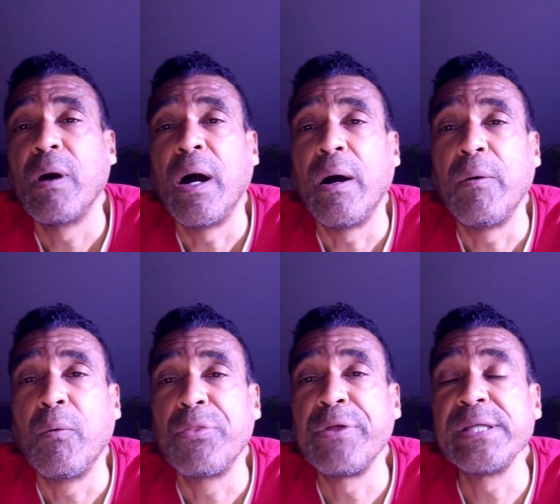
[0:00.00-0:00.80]
uh,
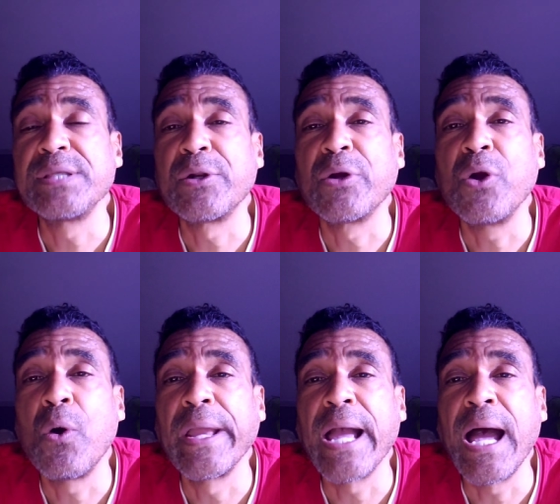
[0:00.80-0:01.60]
things that are
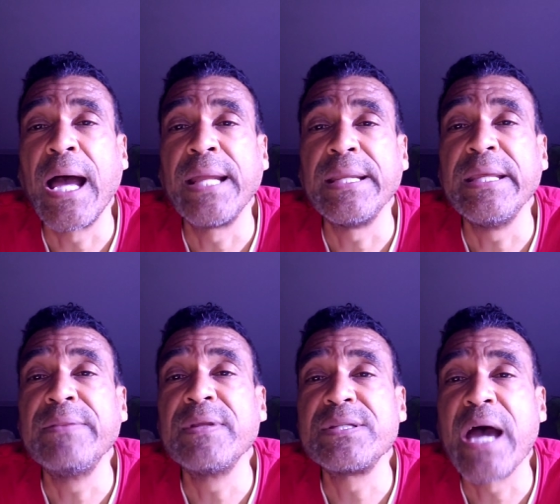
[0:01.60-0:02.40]
going on
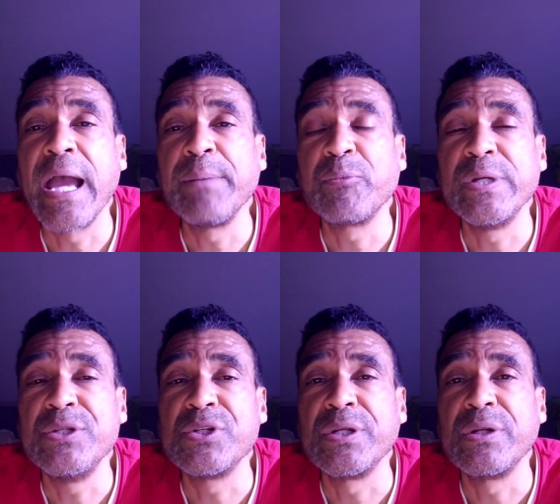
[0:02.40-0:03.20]
in the time
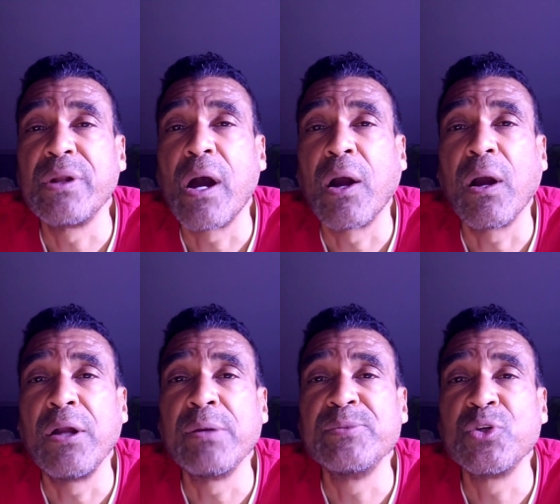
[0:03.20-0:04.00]
region are
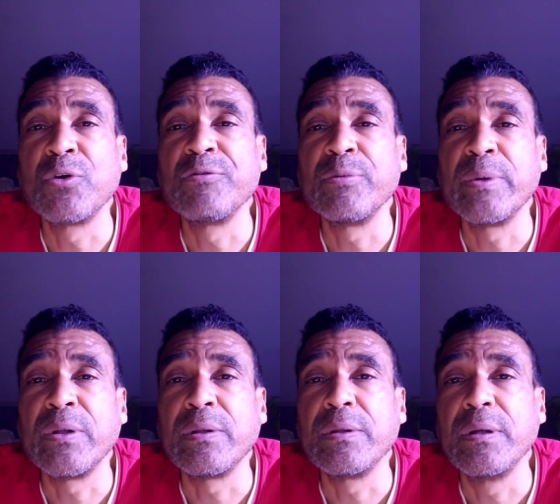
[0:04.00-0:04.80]

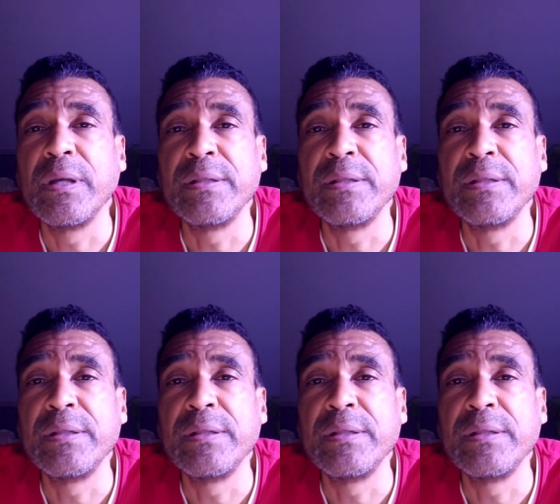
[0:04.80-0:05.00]
unobservable